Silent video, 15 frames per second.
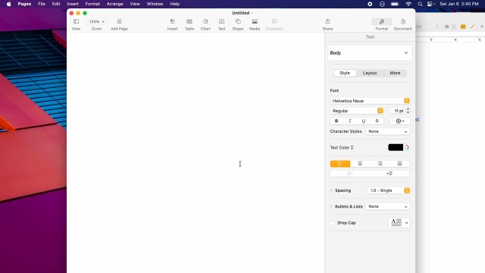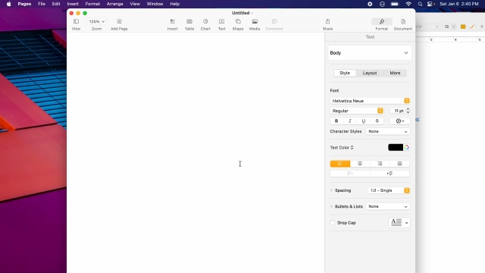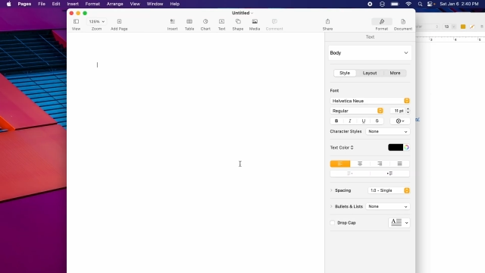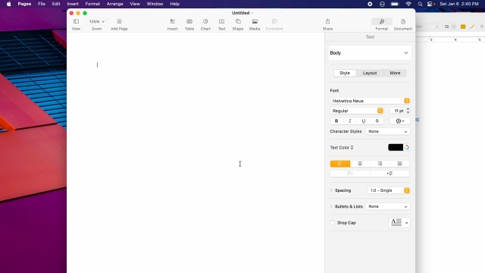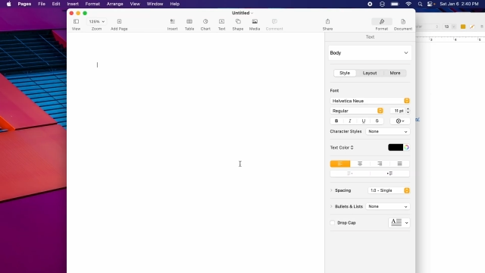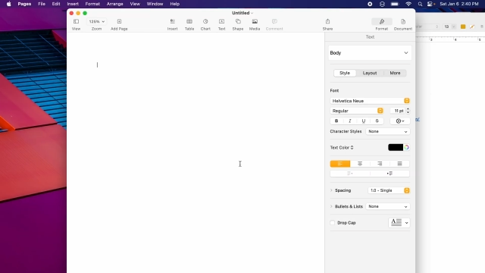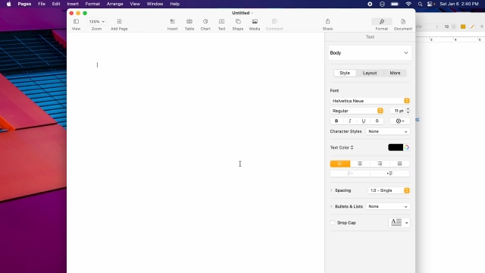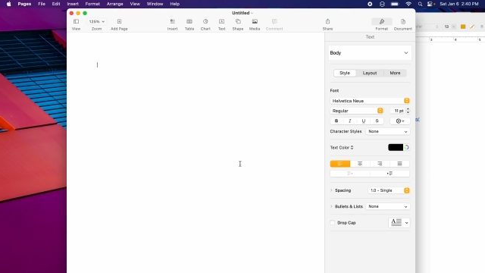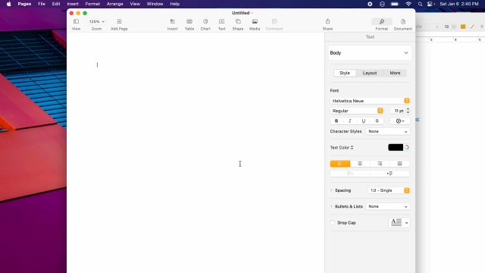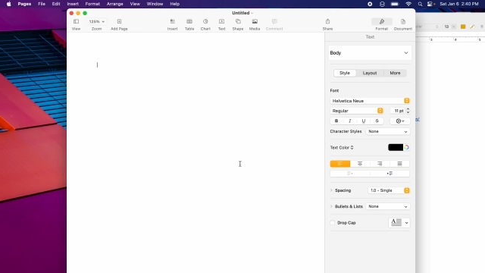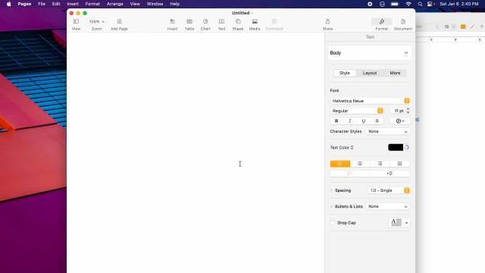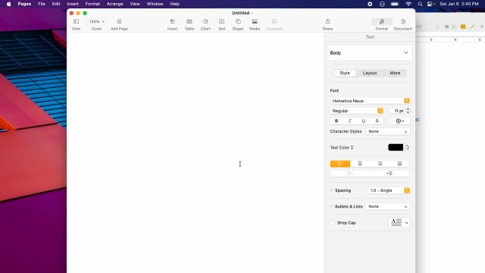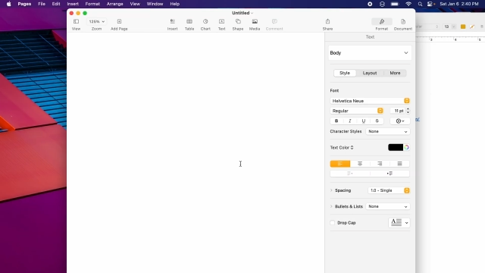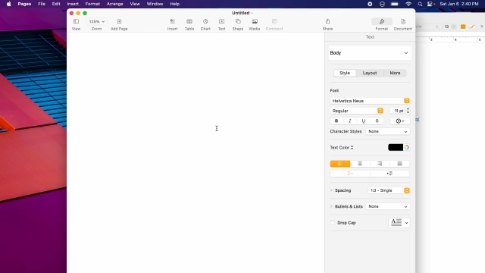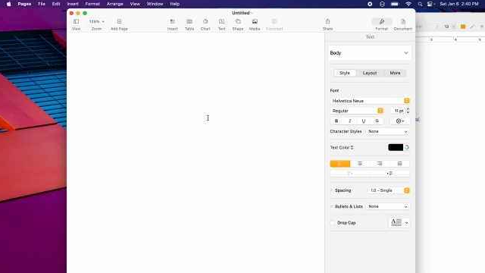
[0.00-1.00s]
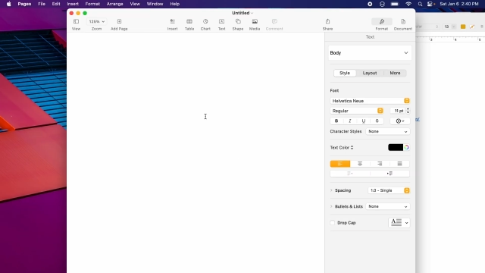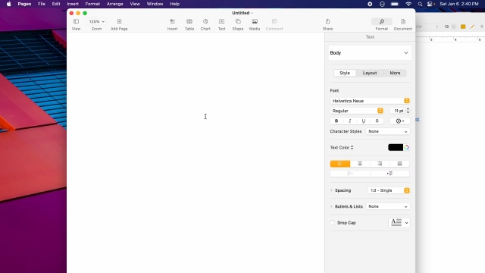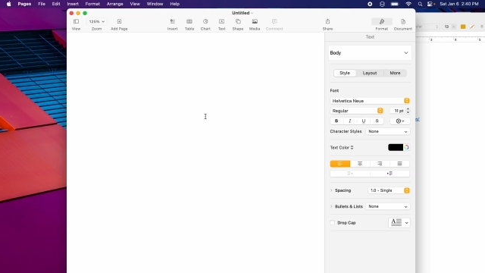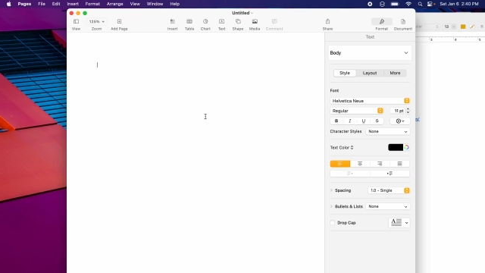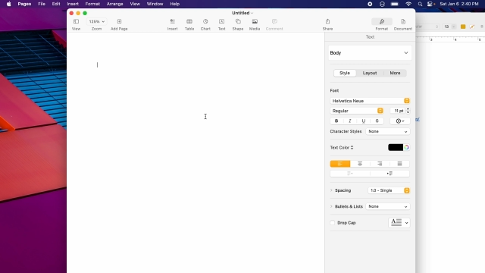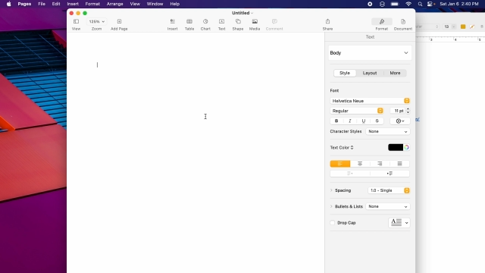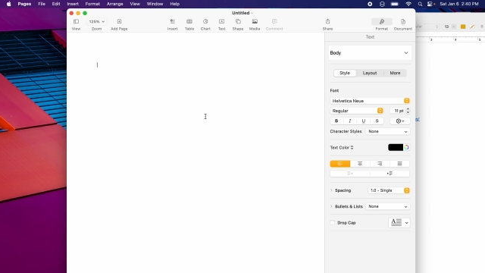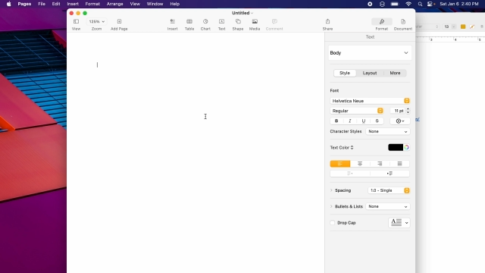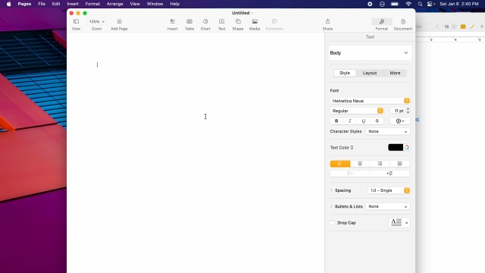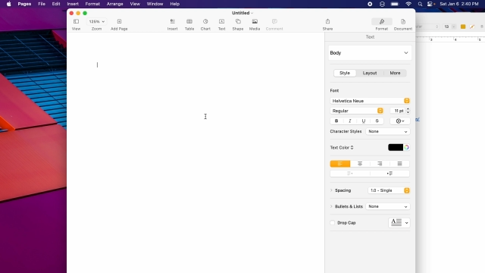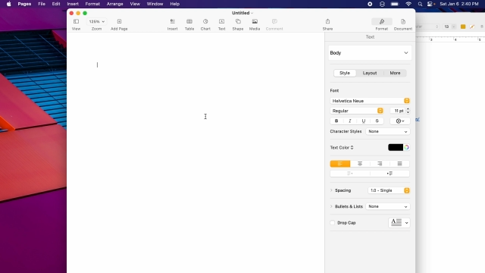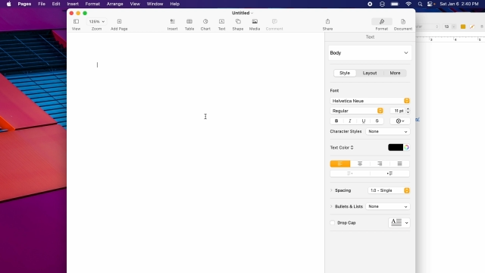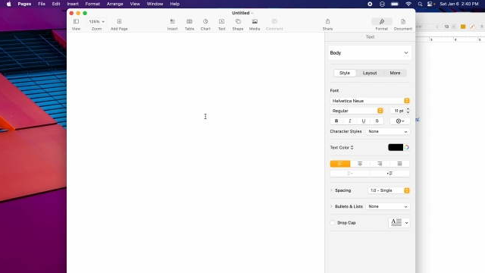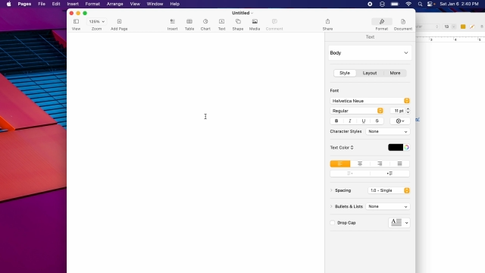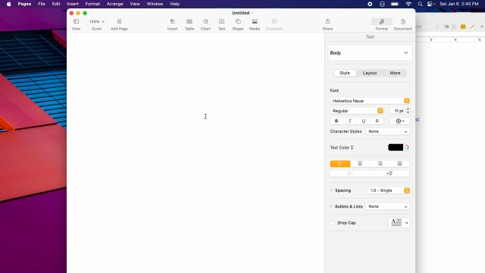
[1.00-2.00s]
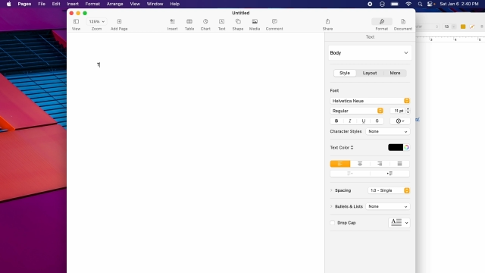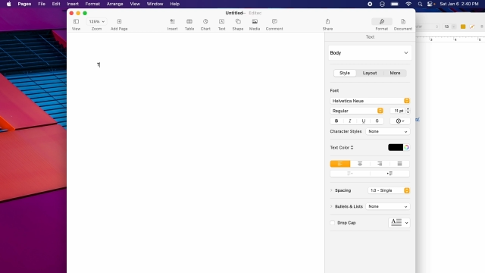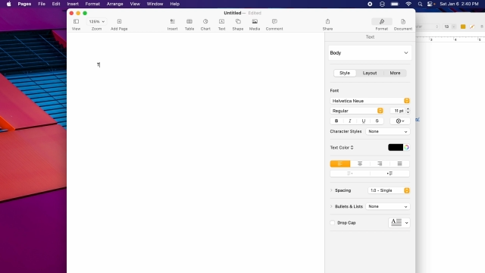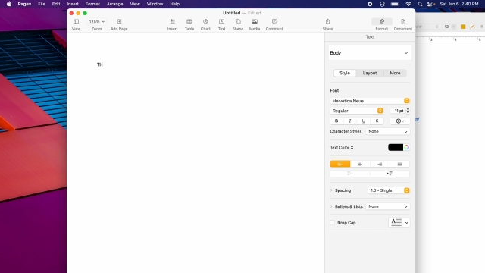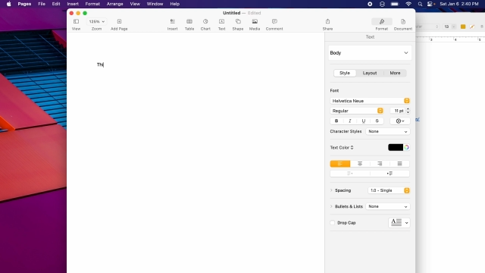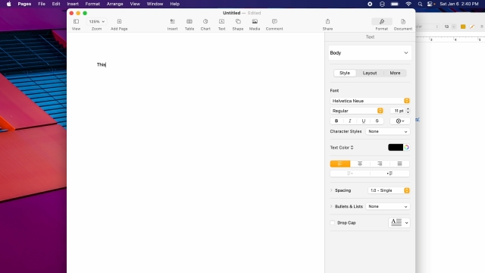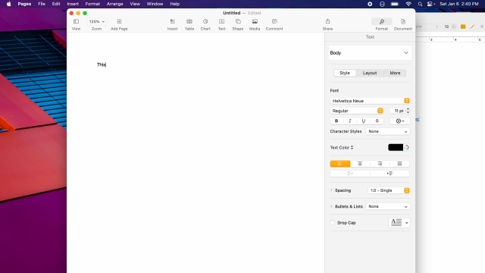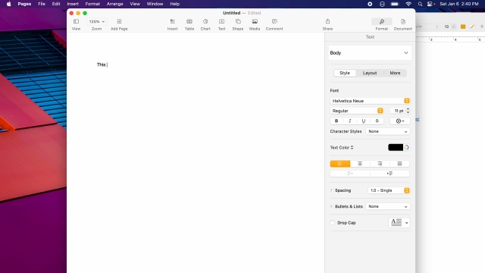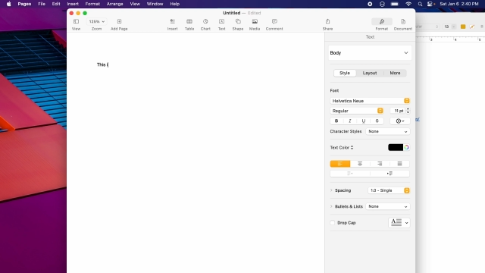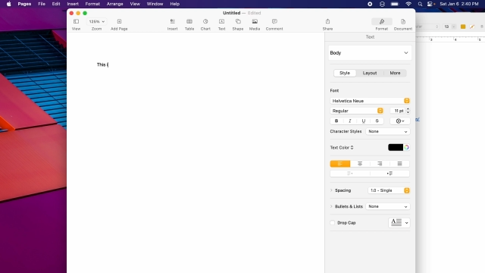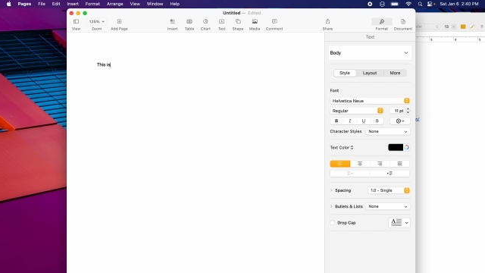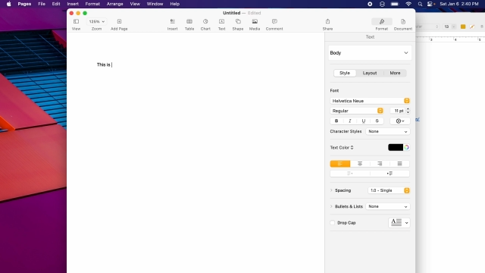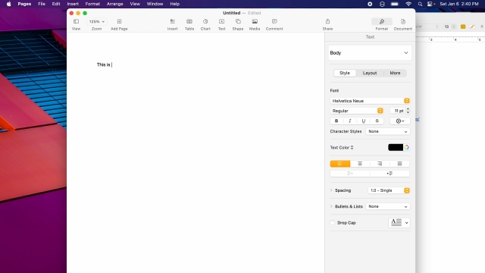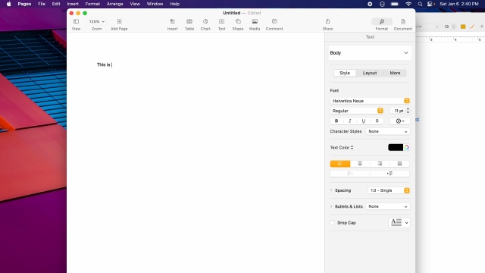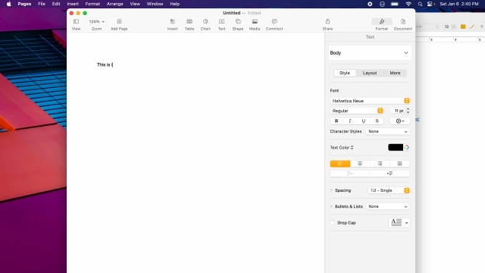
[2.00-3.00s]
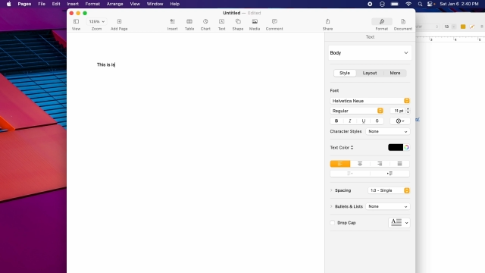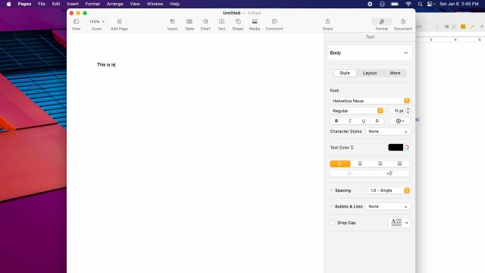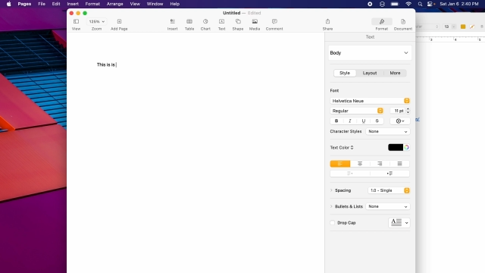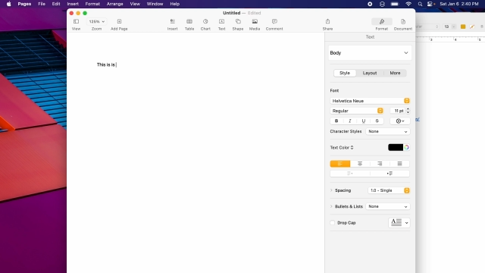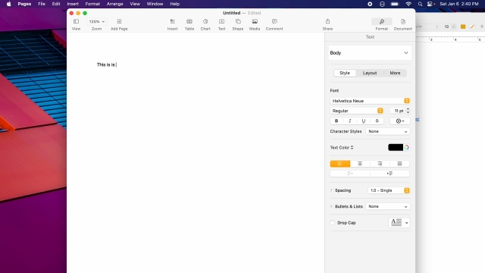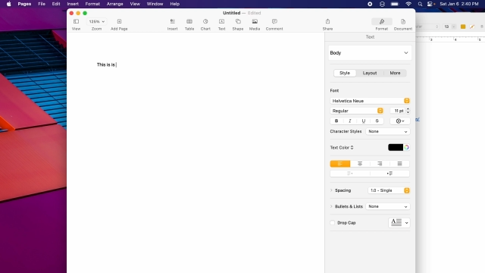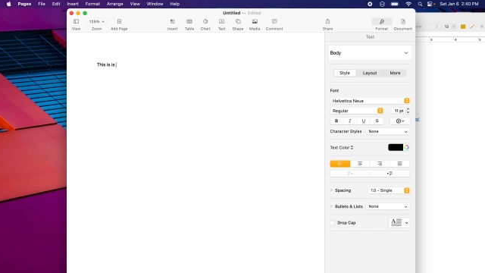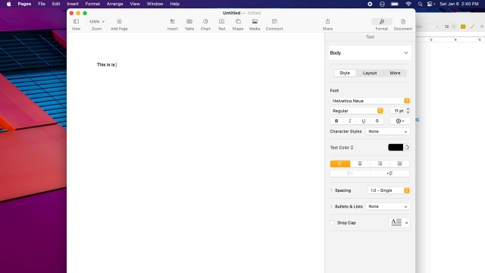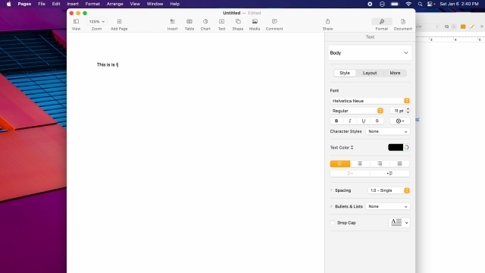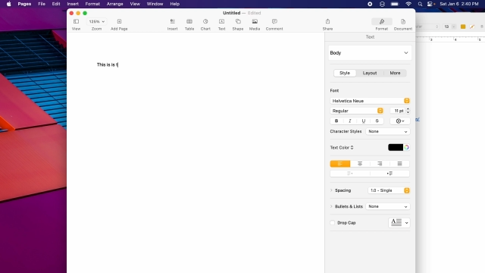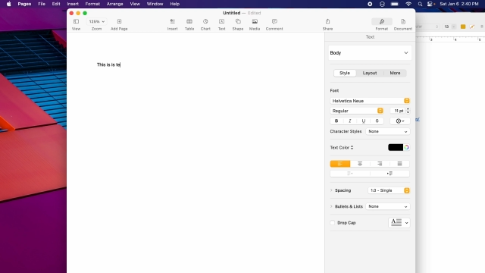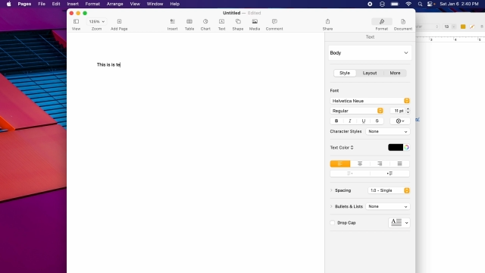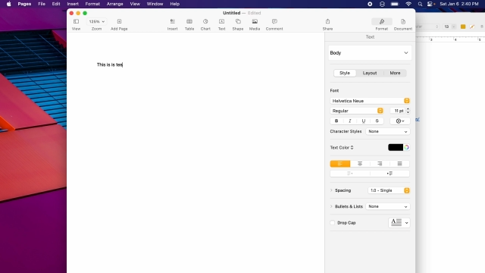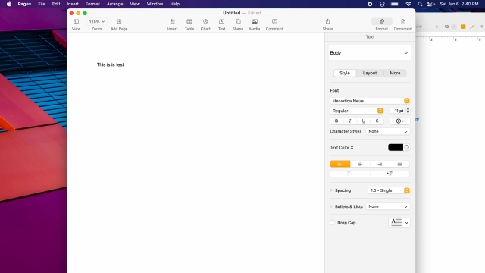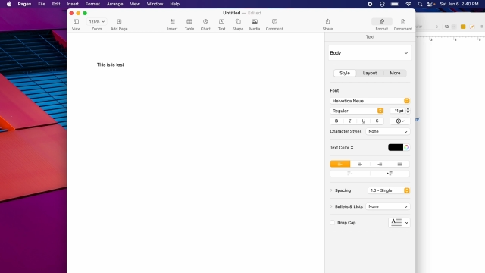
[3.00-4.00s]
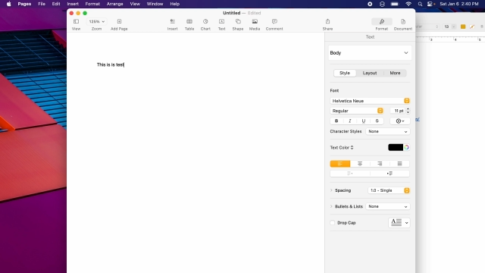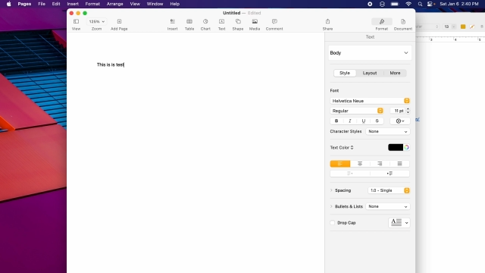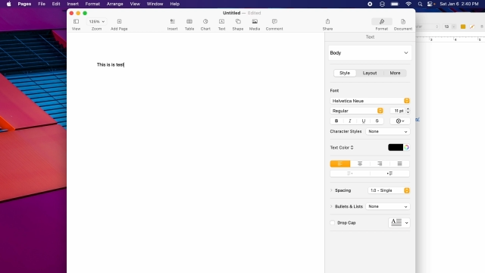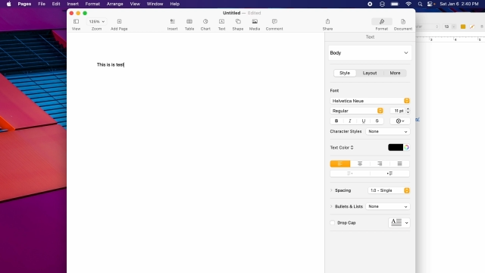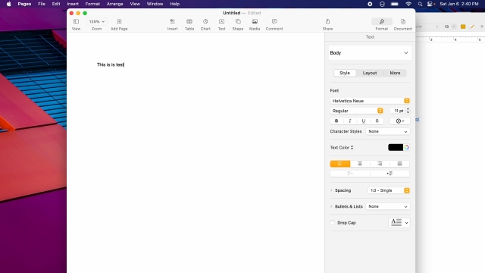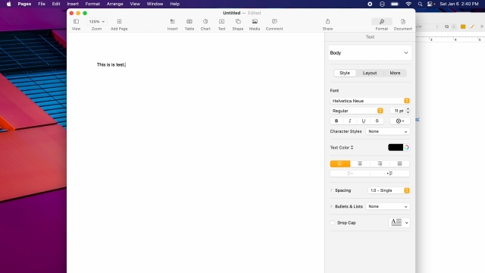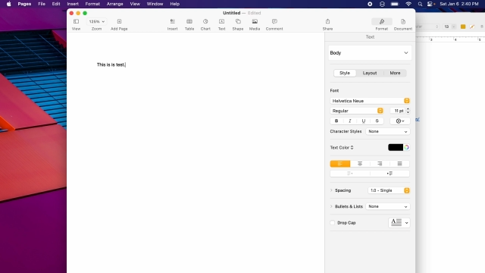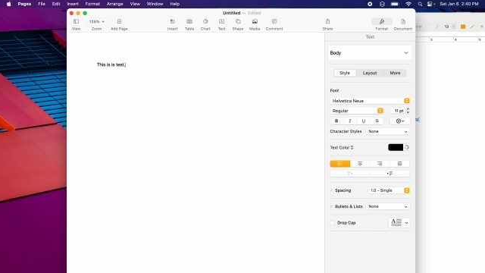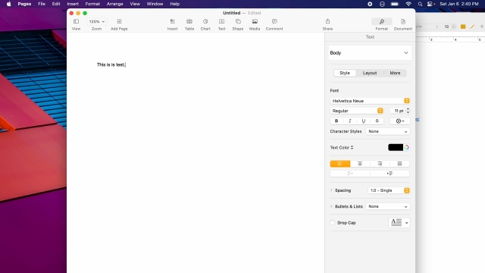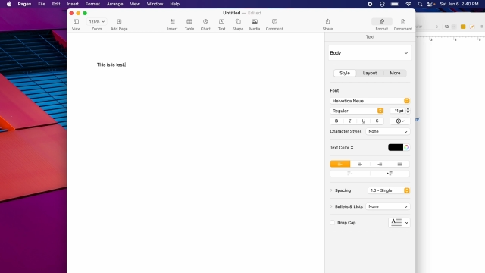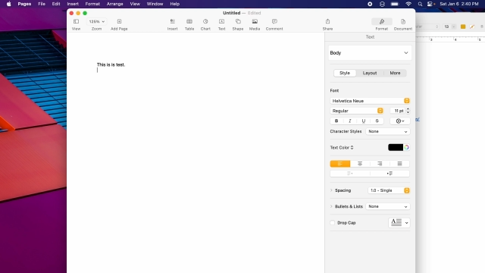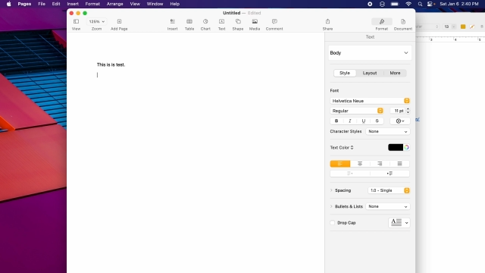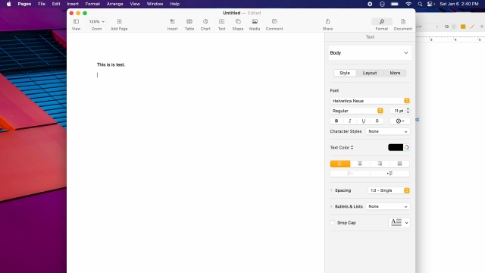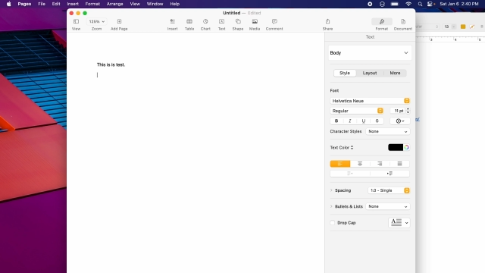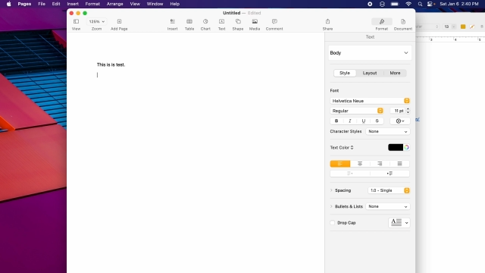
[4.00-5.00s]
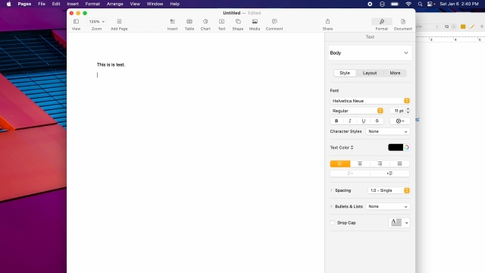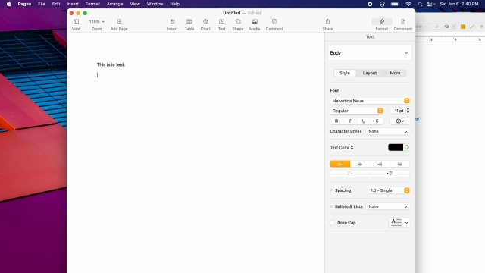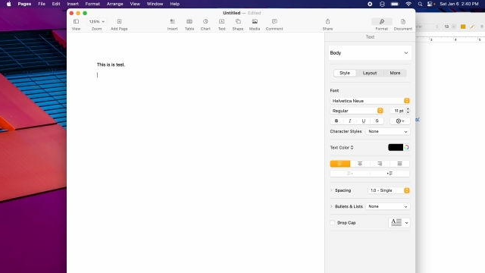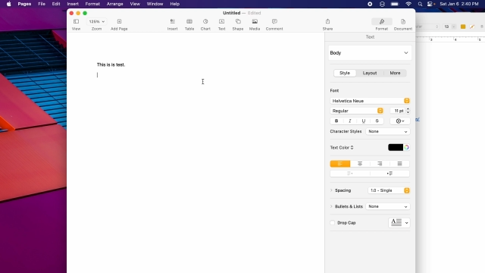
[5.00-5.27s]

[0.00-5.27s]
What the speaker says: [unreadable: no face in view]